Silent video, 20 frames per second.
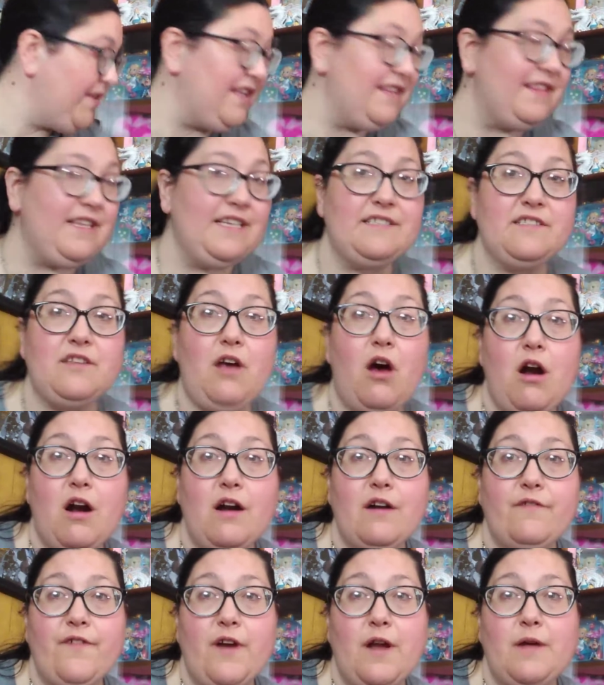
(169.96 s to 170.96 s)
things
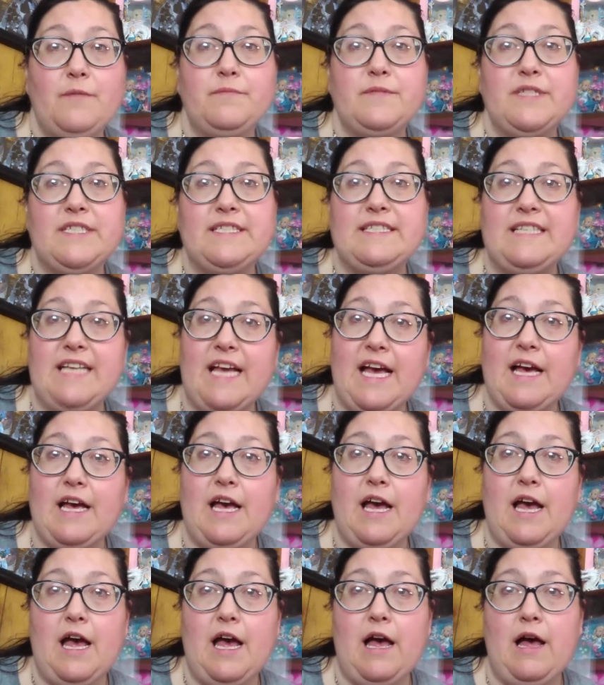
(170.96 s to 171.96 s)
are from Disney,
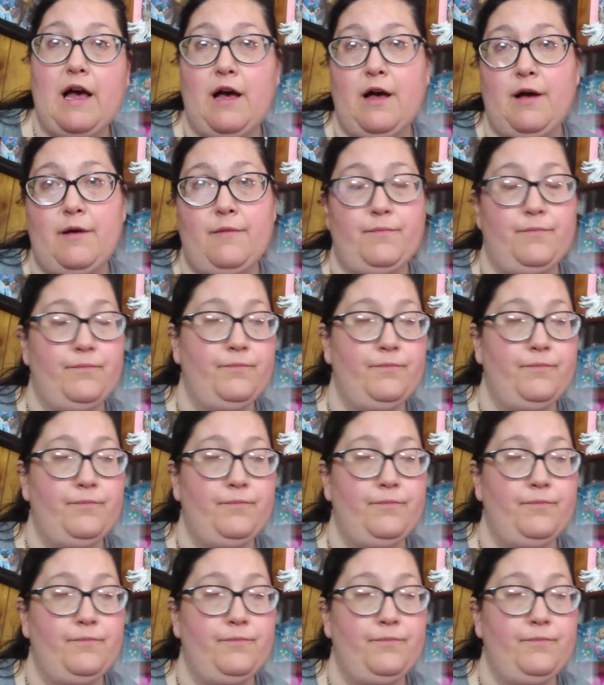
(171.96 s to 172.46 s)
and